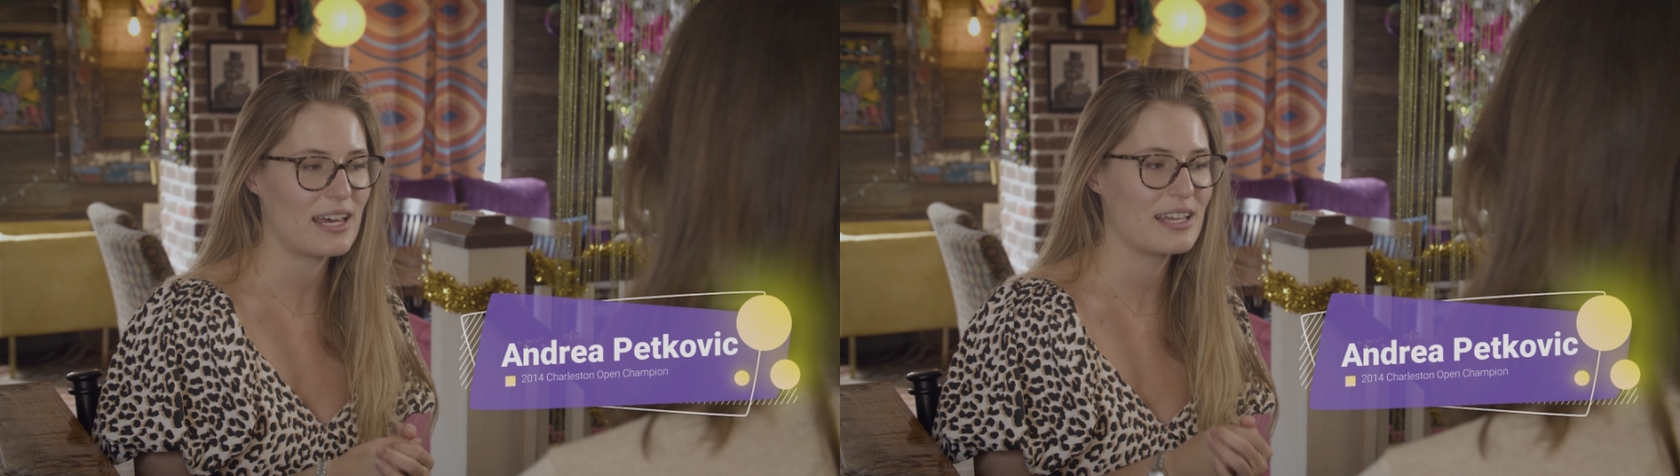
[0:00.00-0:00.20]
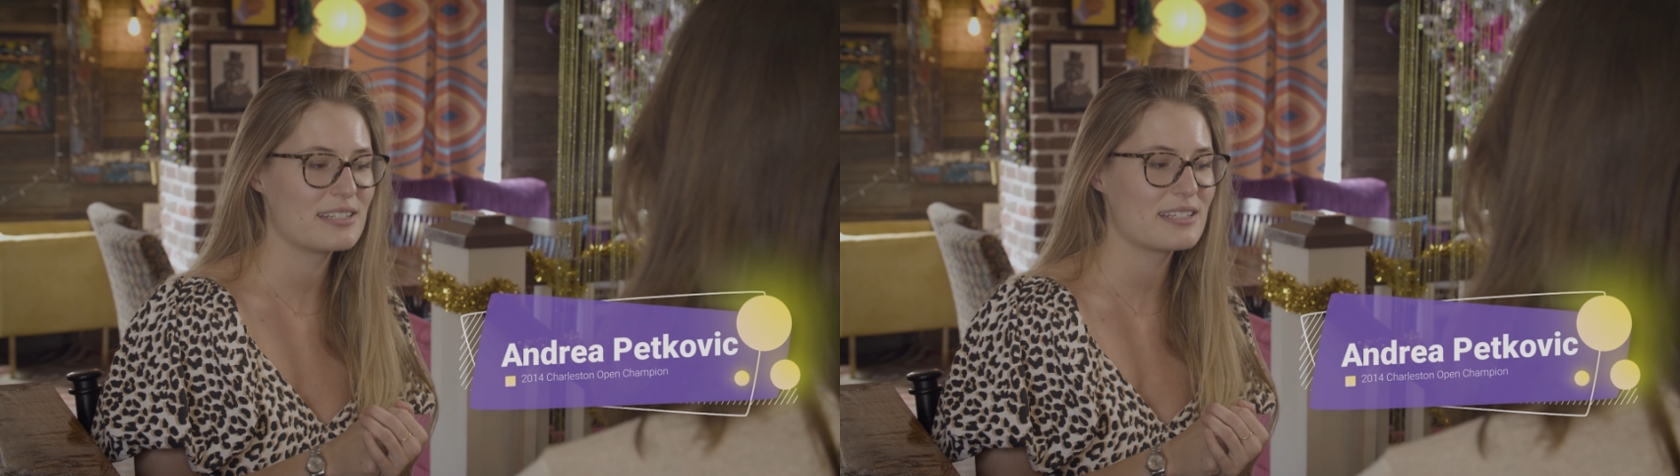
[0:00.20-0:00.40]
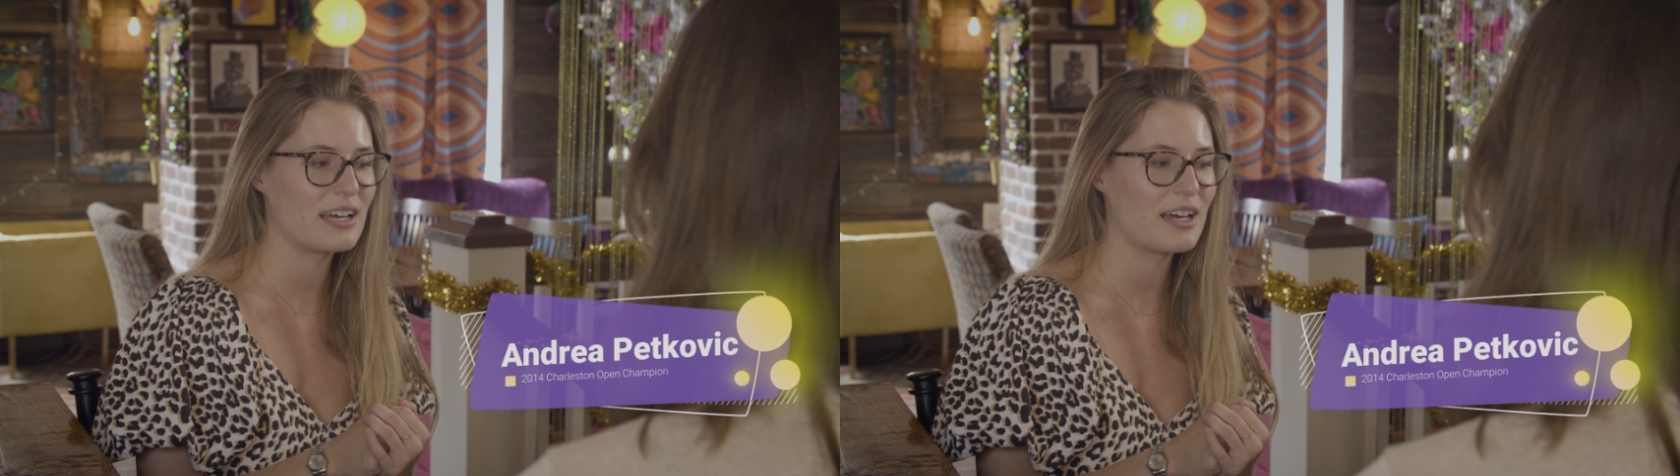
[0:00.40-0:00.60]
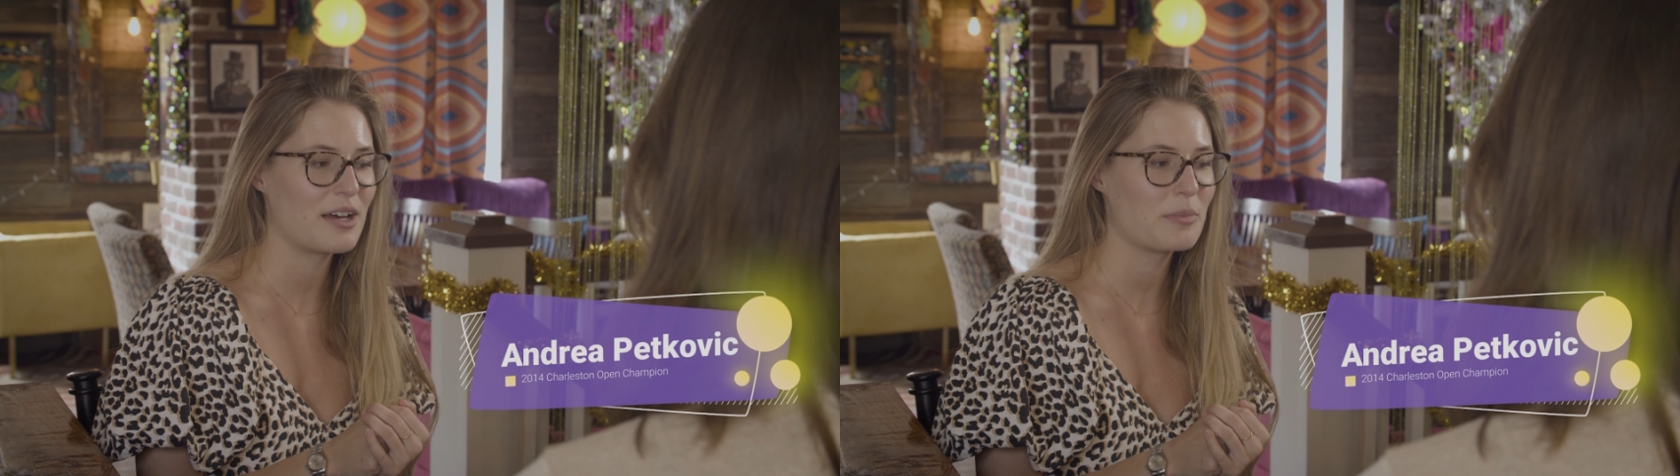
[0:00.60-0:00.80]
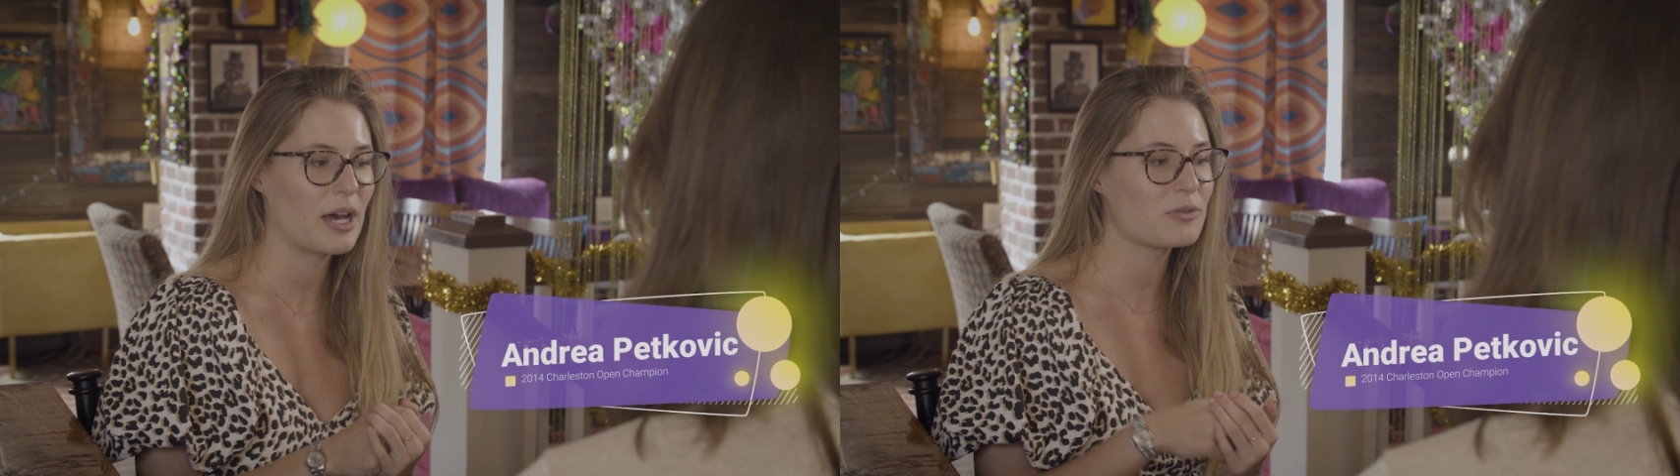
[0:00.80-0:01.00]
and um,
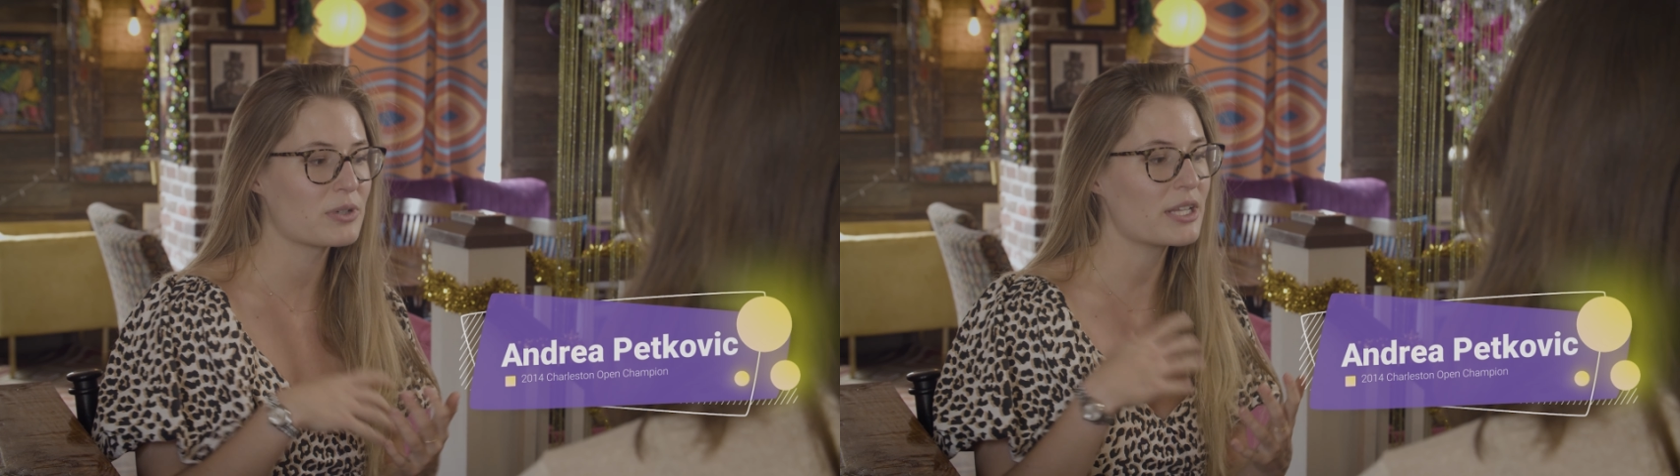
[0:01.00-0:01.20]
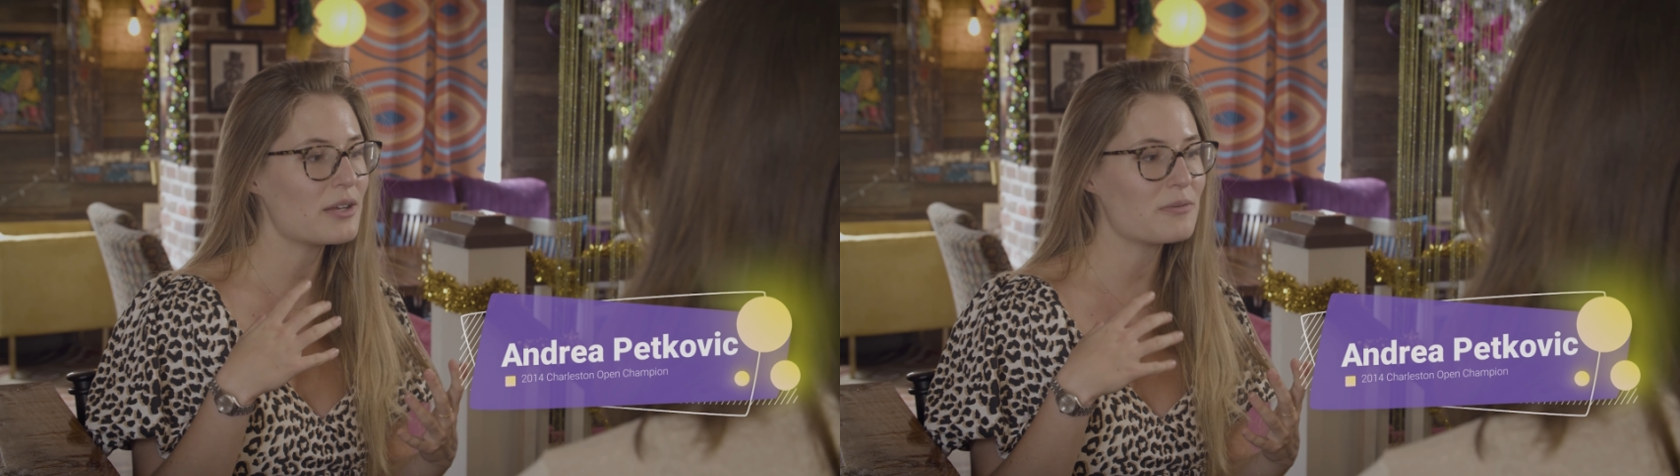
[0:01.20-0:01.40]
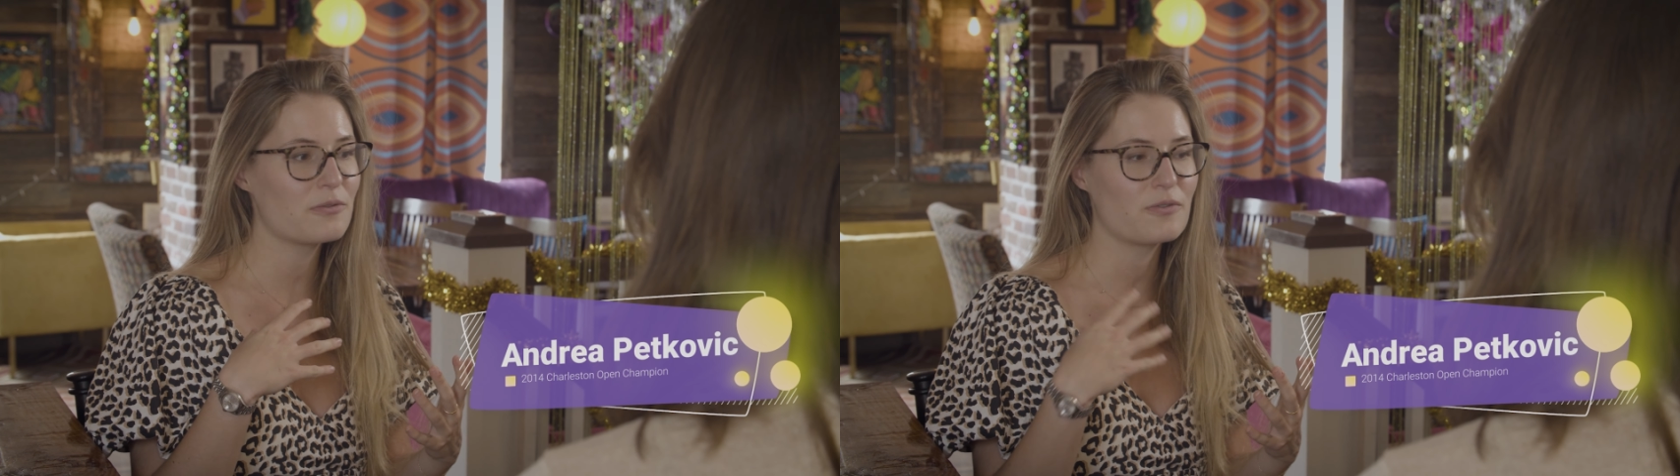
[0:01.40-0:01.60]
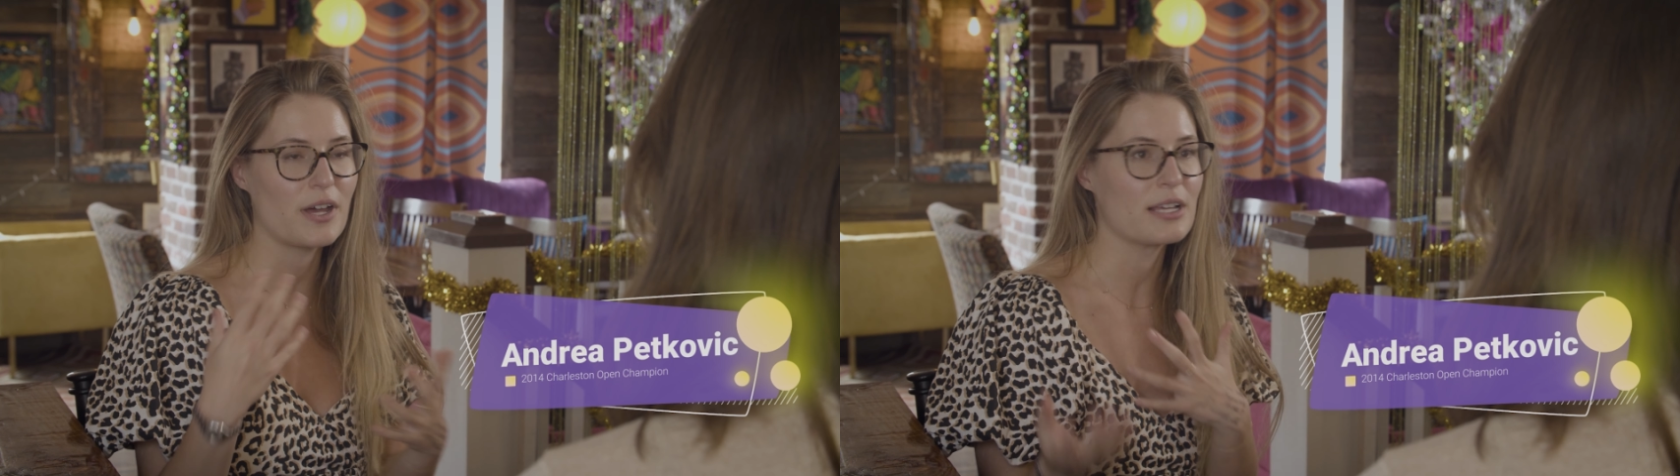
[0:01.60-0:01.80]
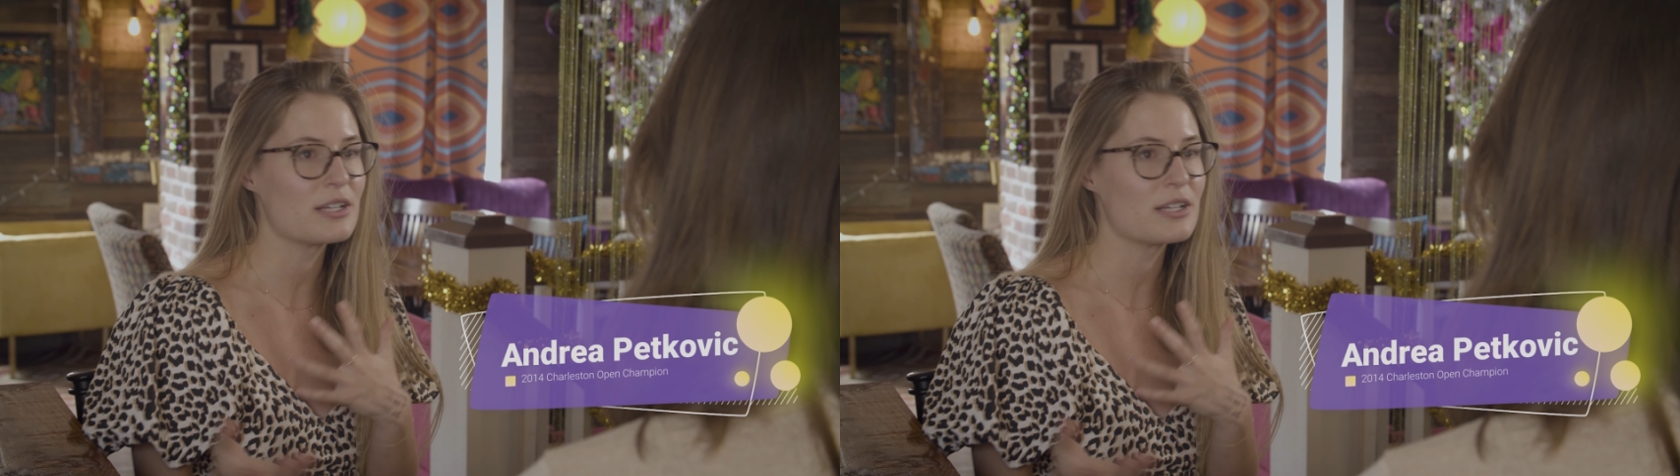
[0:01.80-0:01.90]
I really fell